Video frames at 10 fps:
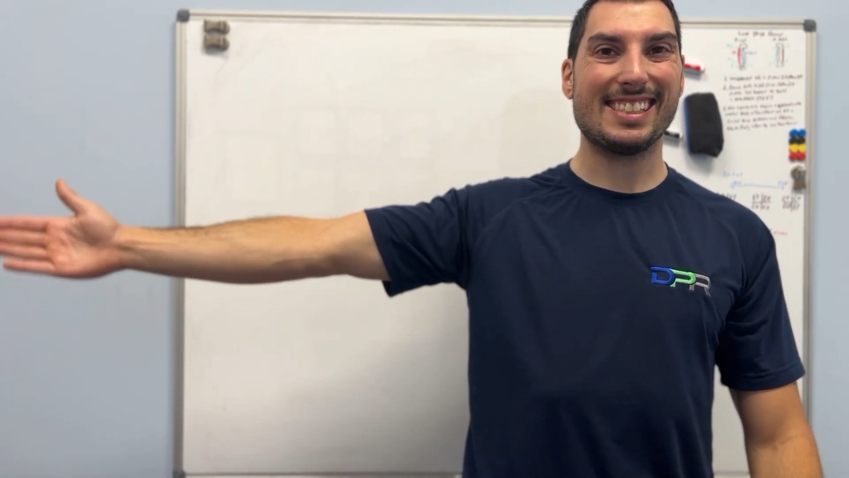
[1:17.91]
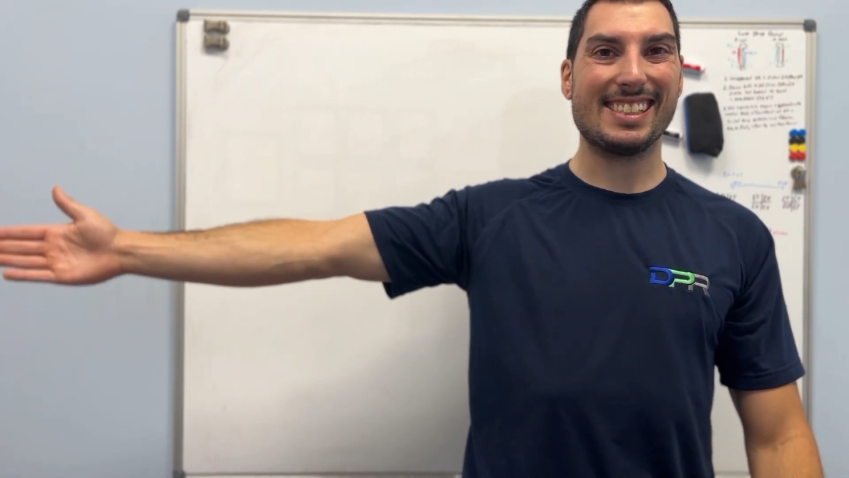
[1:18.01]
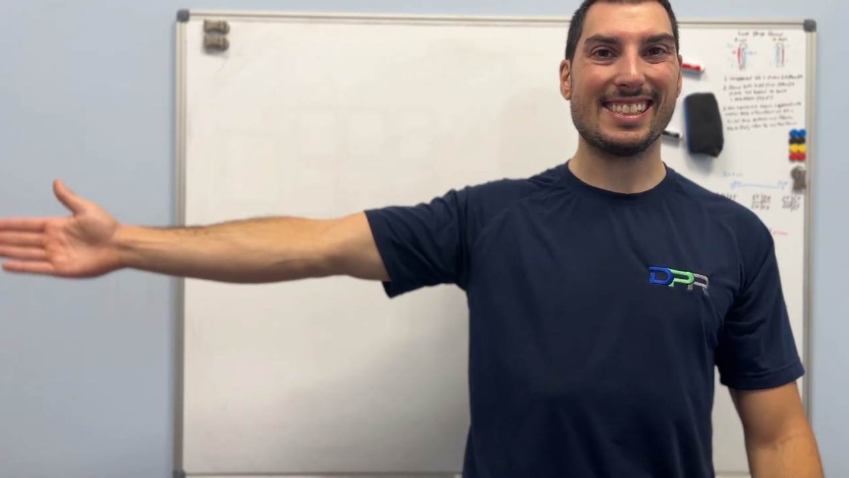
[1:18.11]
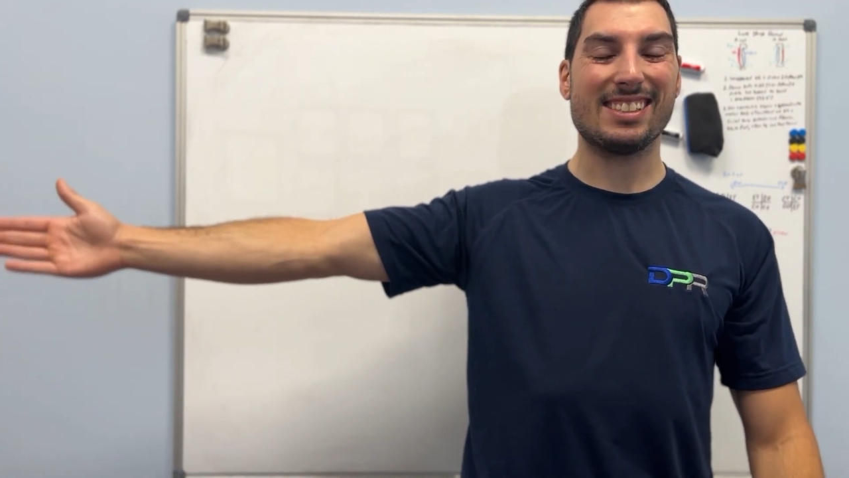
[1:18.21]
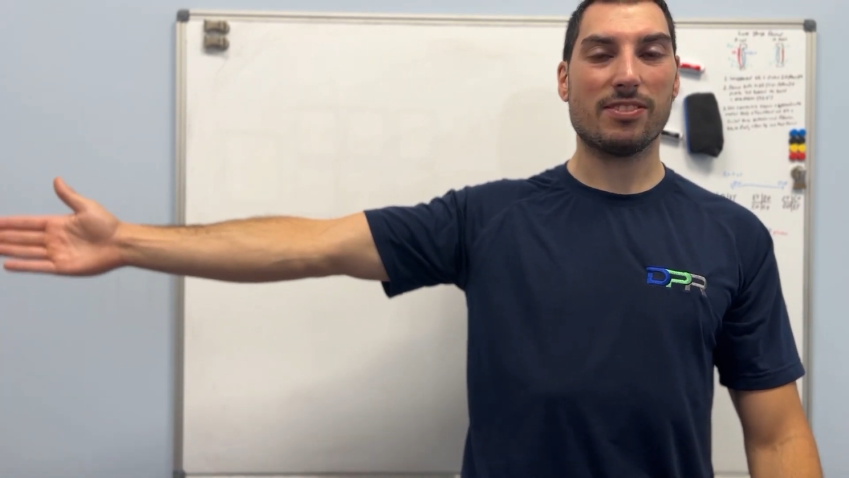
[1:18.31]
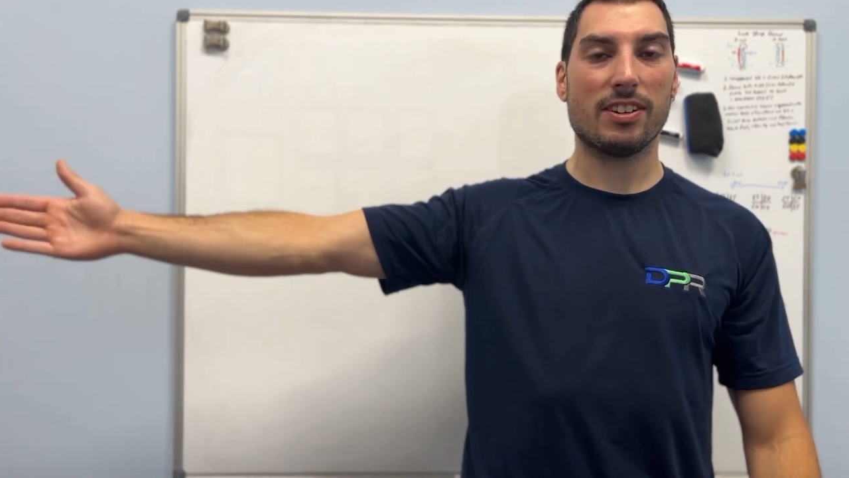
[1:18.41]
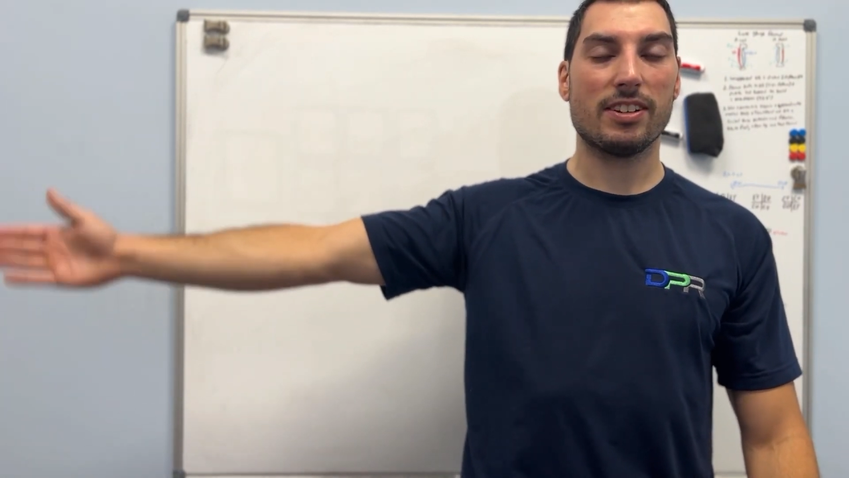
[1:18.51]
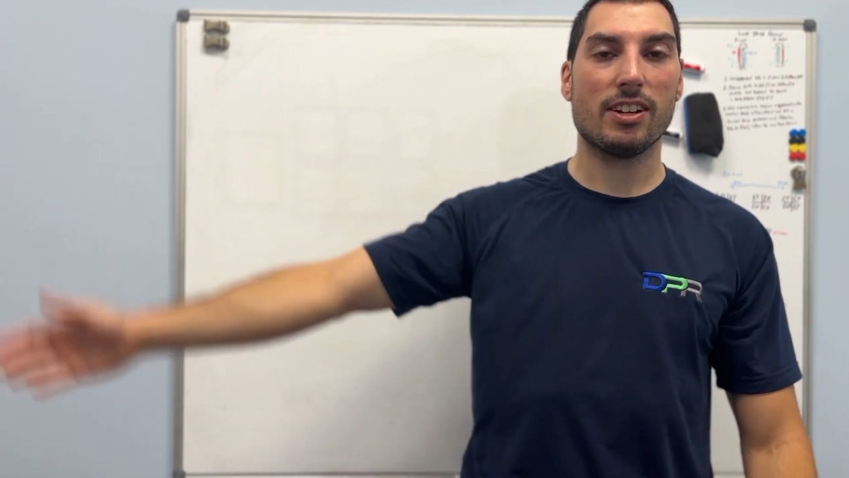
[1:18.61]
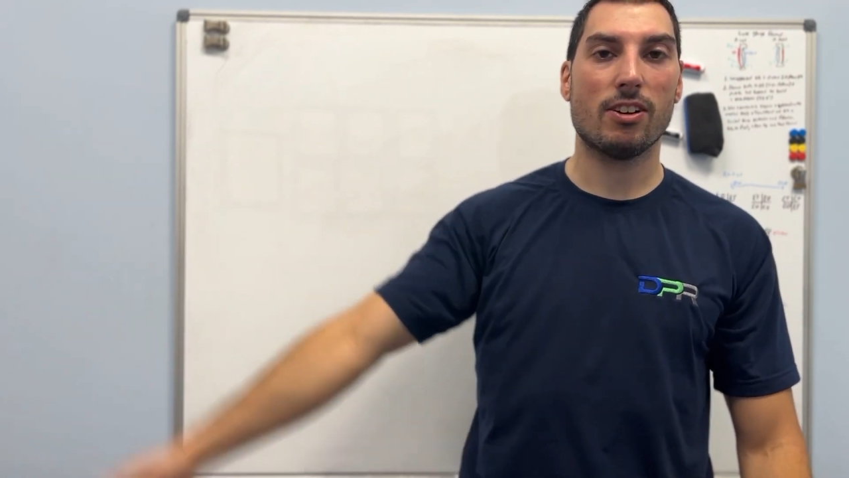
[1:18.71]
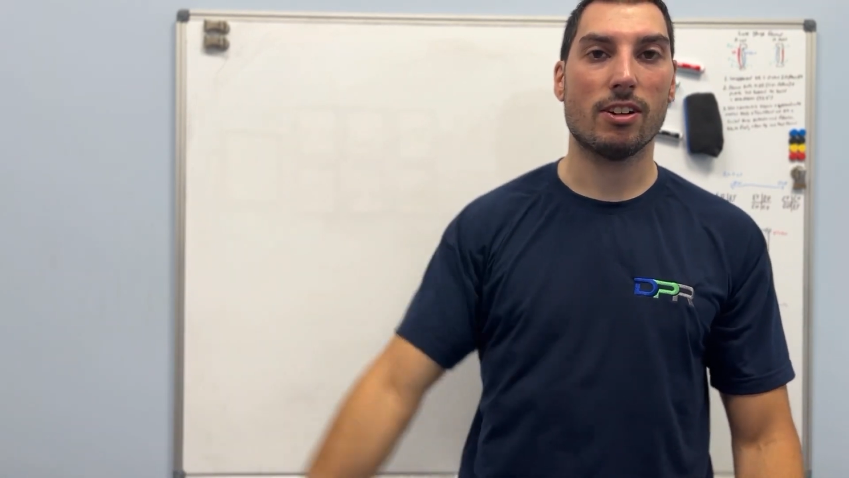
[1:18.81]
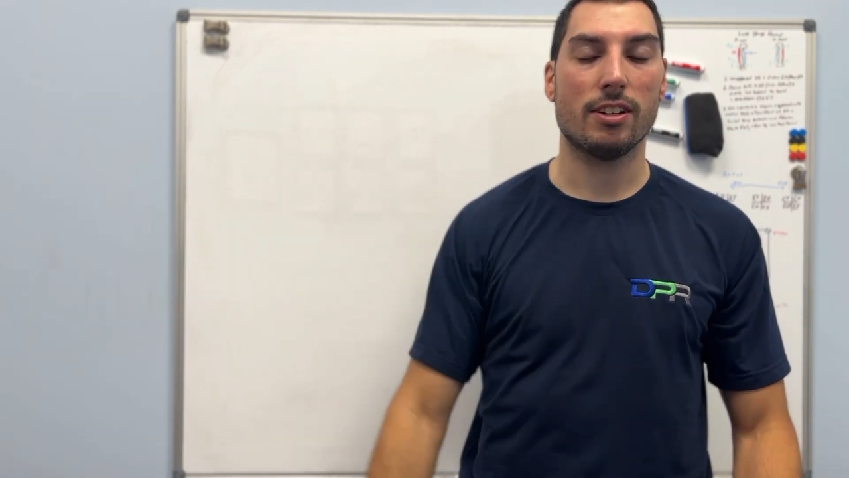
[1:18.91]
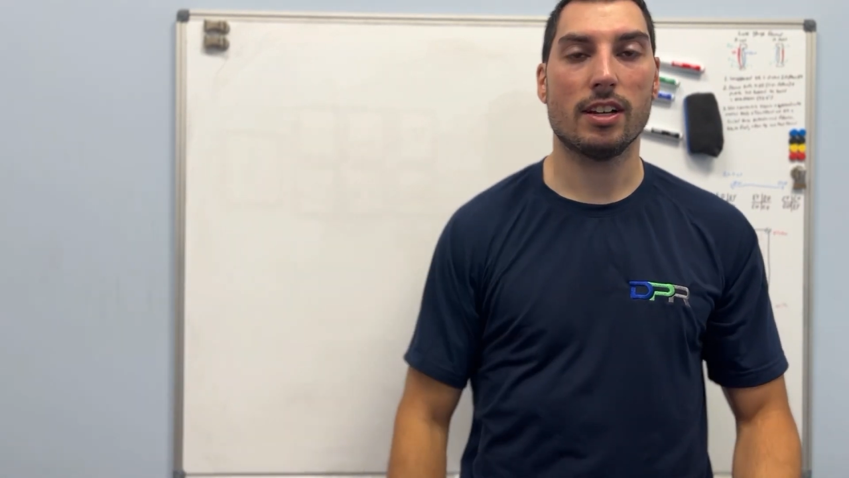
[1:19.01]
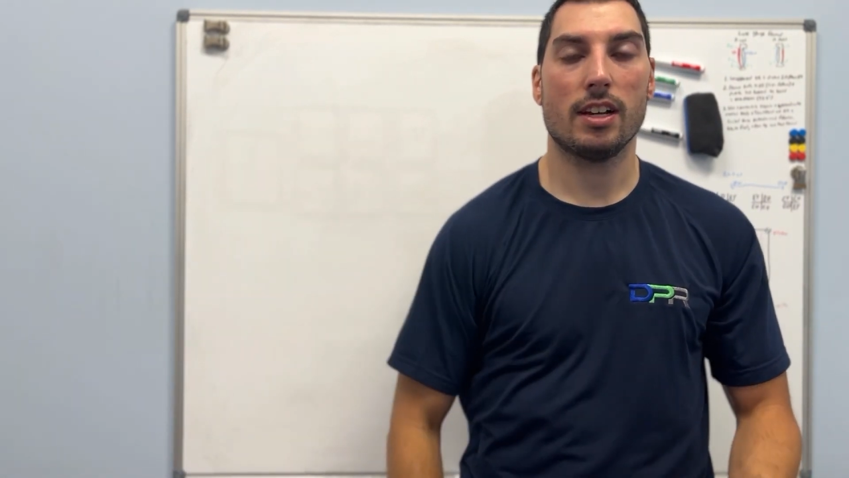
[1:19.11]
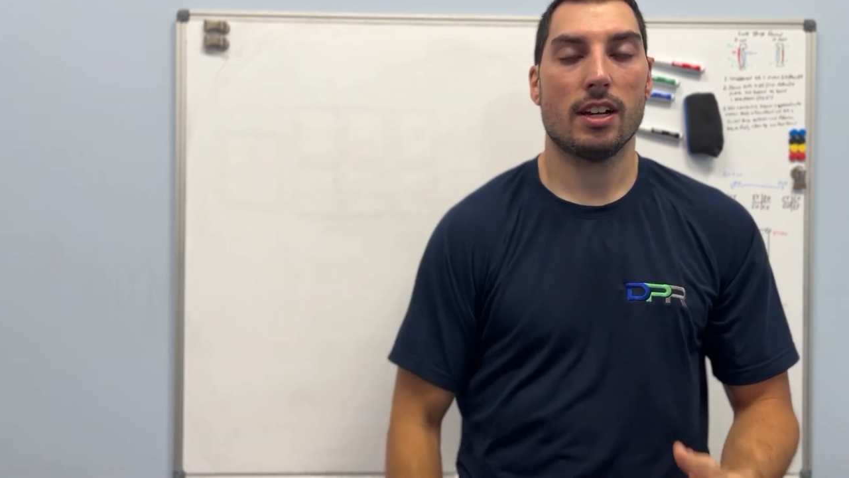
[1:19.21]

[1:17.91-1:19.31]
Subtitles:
and it's very hard.